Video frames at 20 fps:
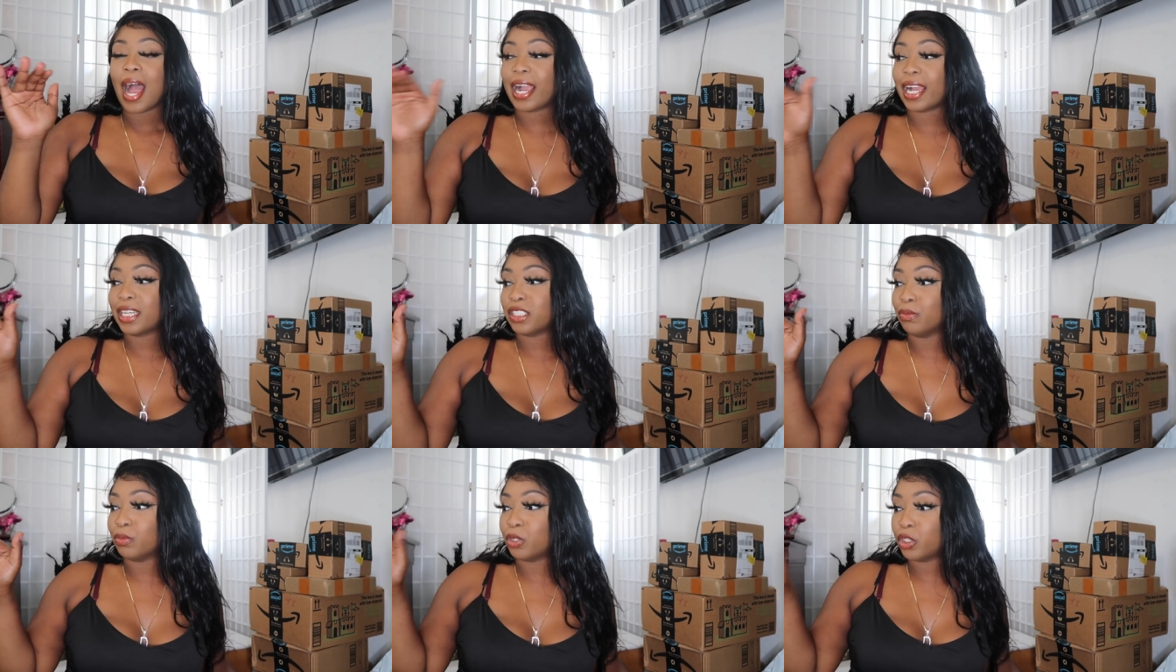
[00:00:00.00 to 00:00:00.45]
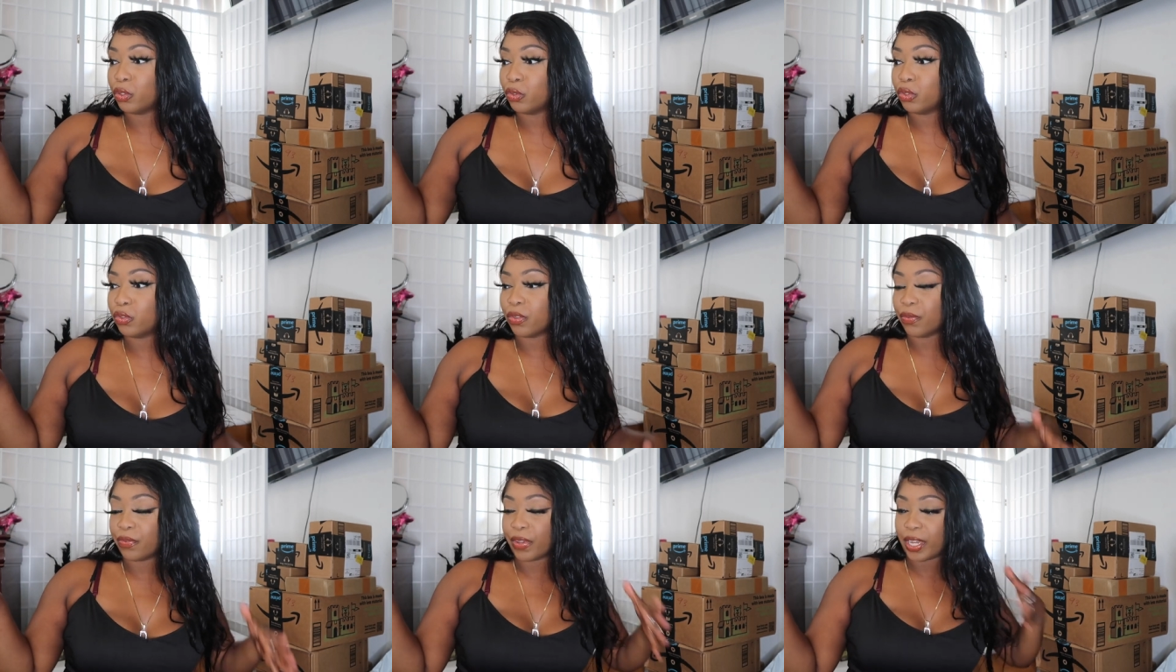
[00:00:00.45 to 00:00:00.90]
i got some
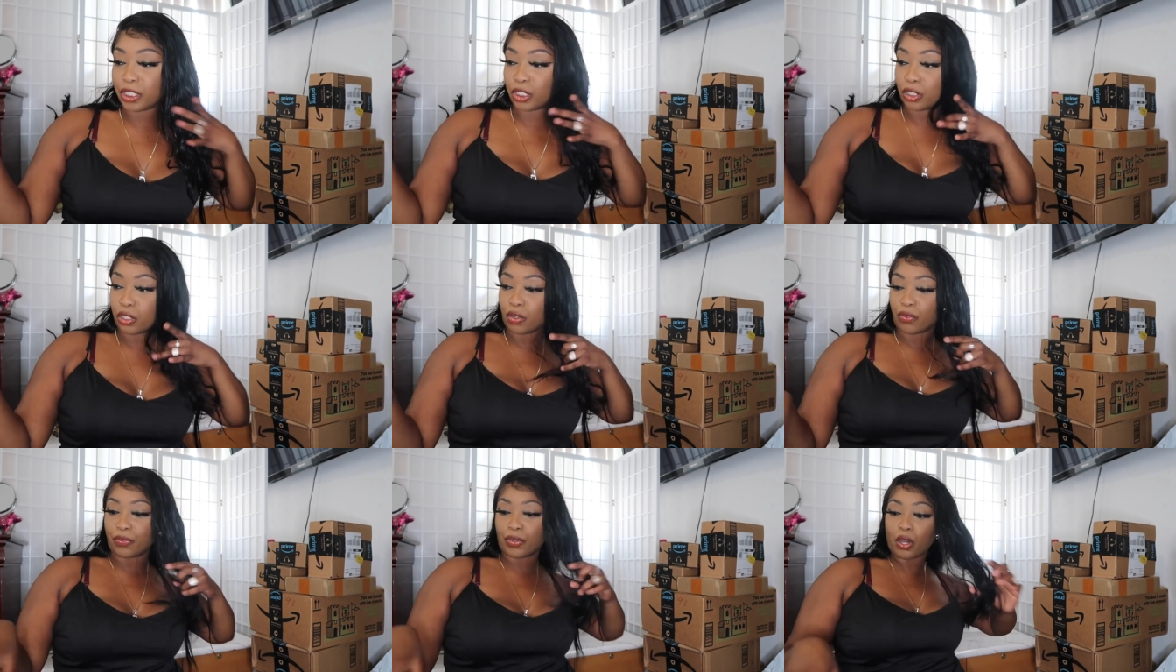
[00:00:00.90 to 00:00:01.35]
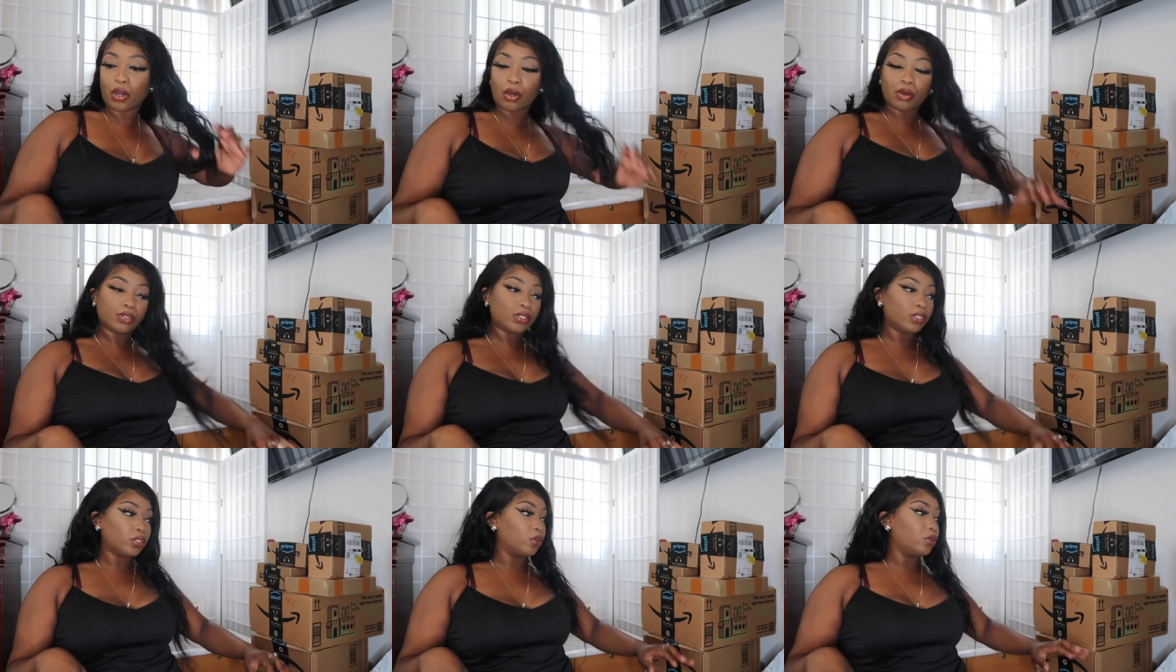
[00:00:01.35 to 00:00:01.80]
shoes from fashion nova
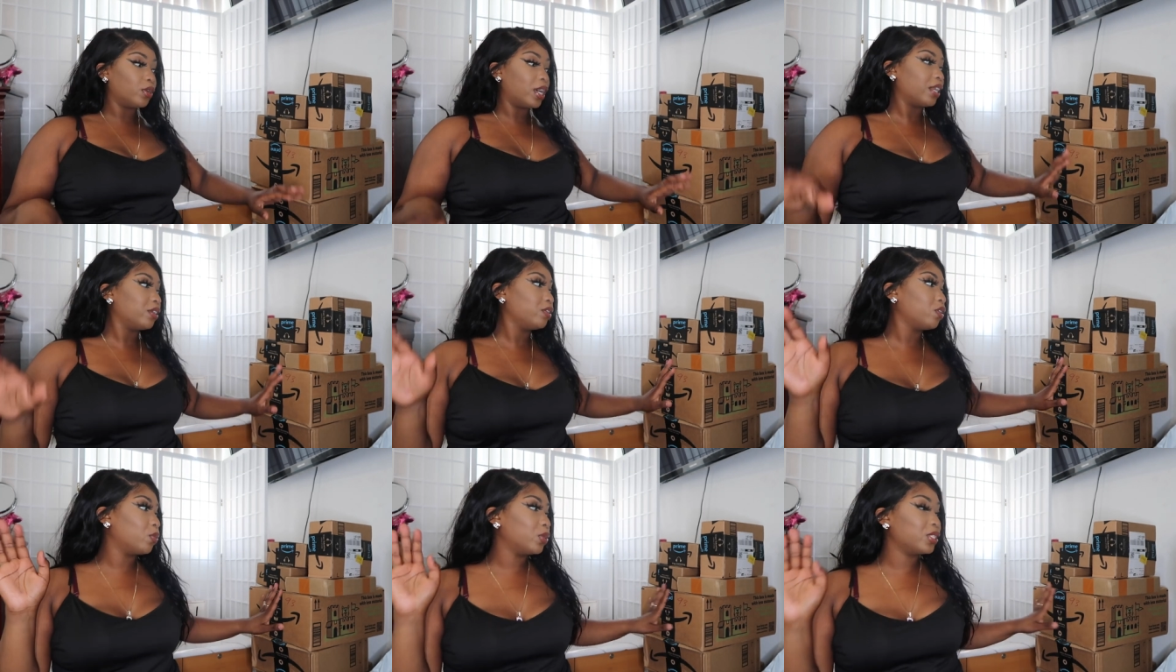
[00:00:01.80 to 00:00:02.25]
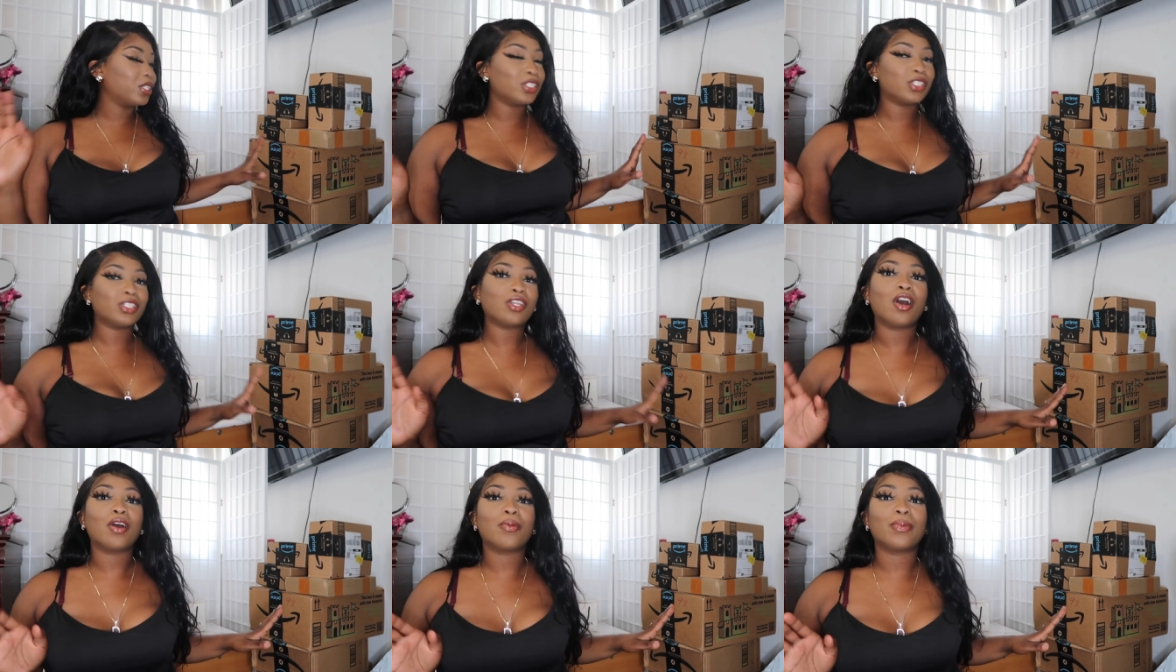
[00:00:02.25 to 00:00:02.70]
also i don't know what to
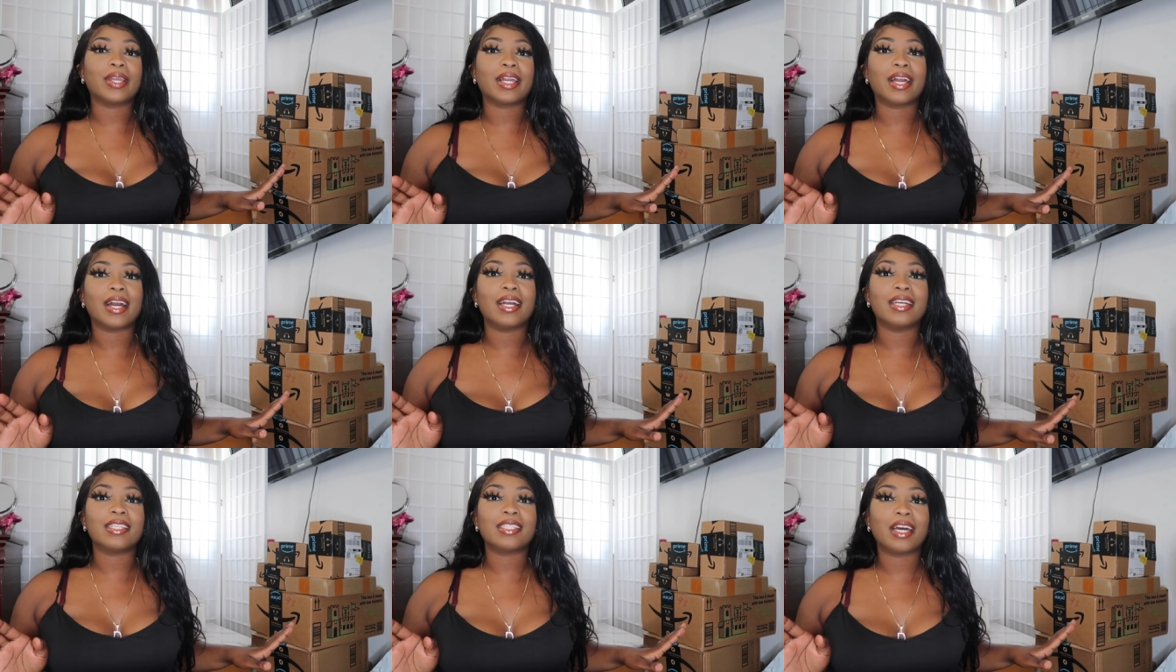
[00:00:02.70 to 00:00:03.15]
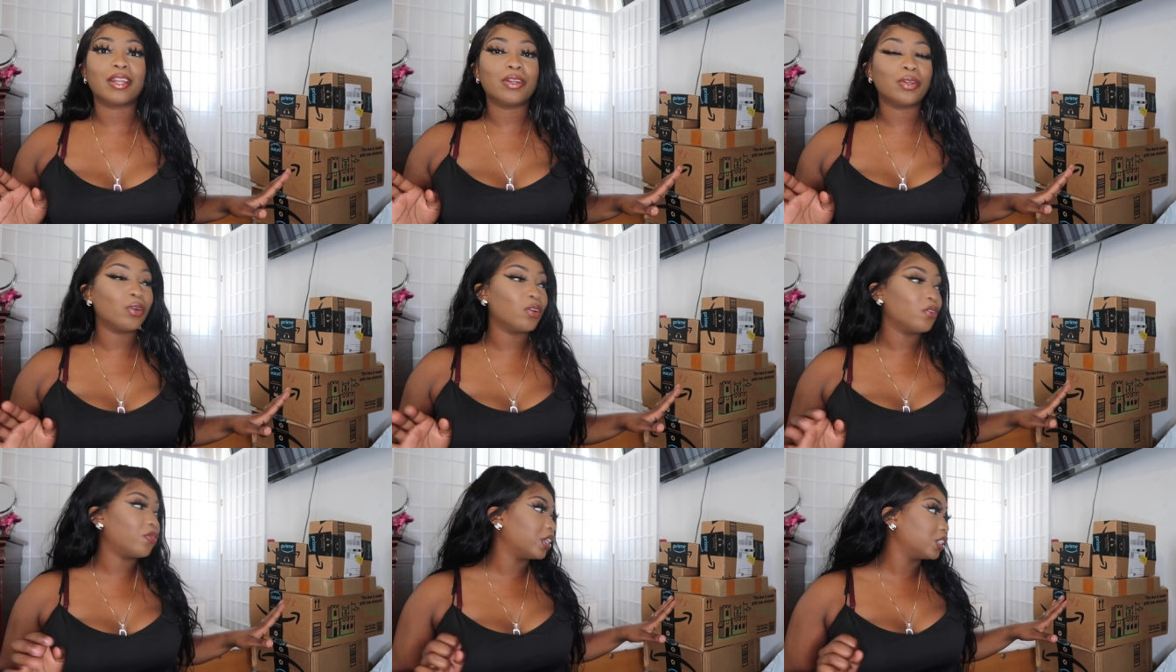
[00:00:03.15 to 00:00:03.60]
start with guys i don't
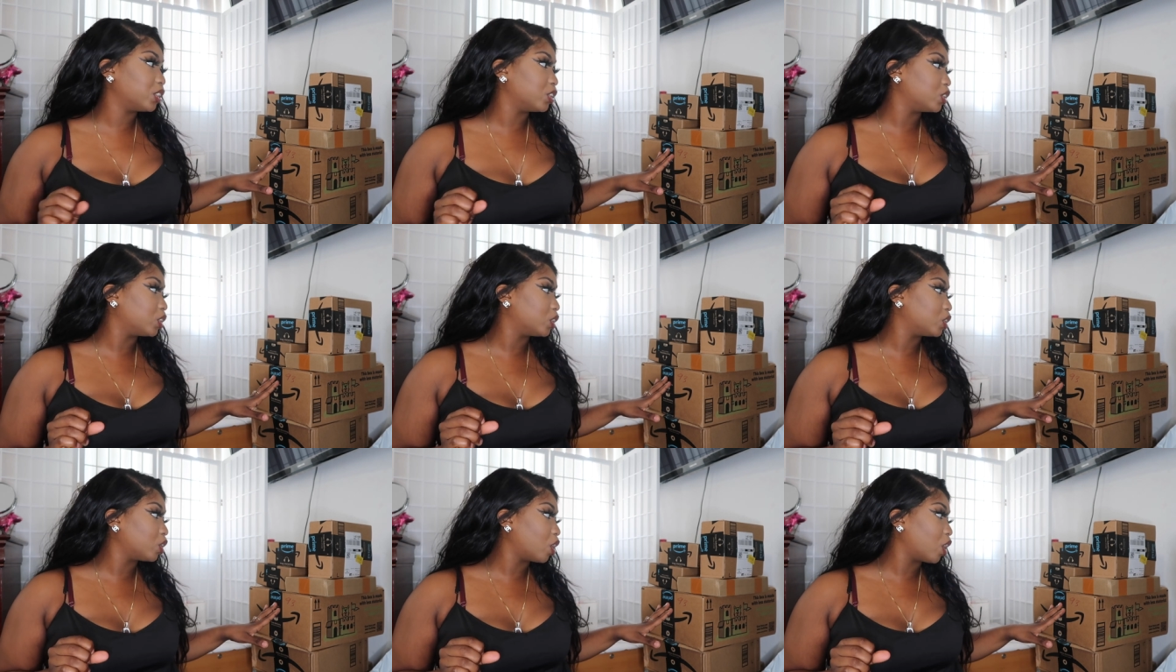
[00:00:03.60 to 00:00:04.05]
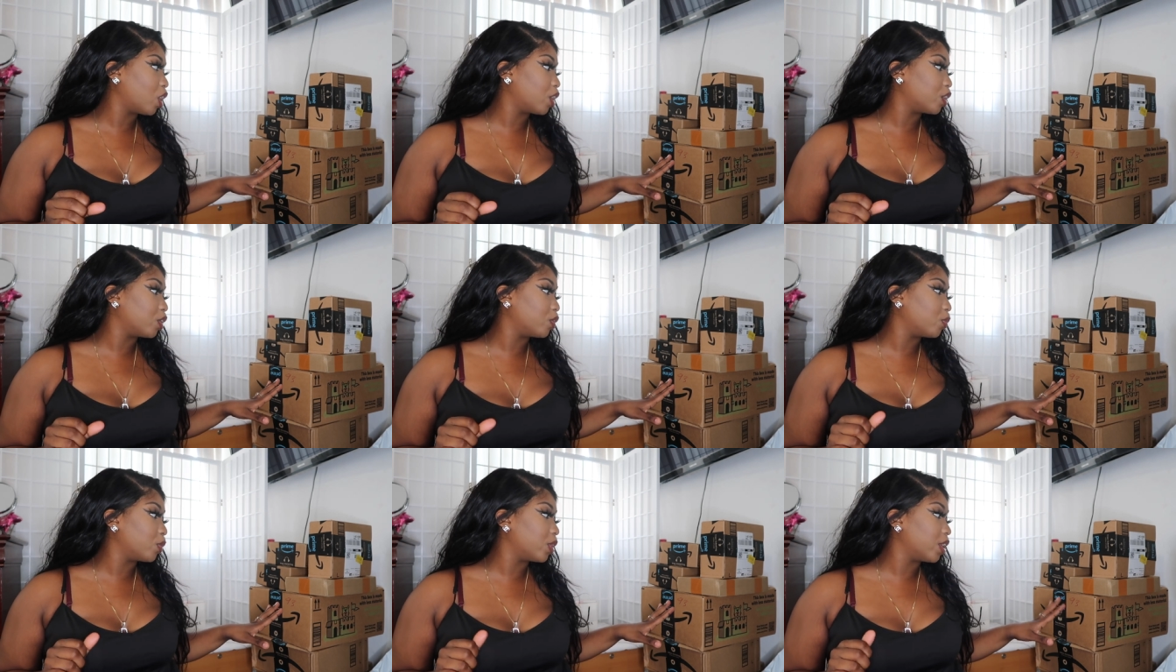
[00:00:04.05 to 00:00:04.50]
know if i should
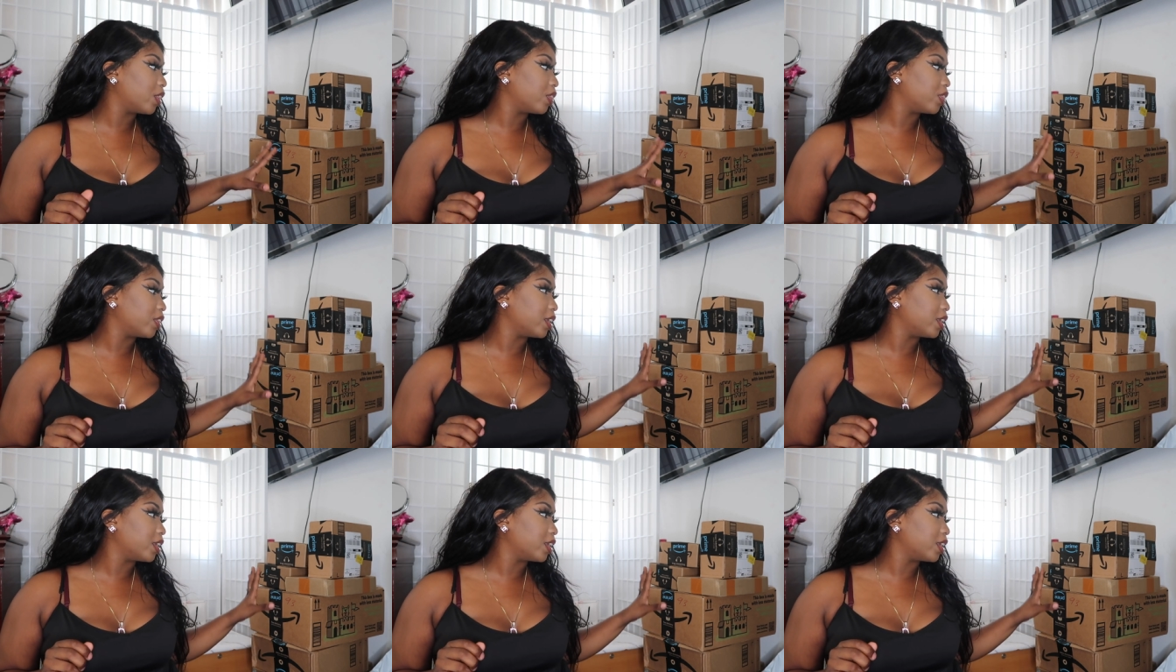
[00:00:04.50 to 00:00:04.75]
start with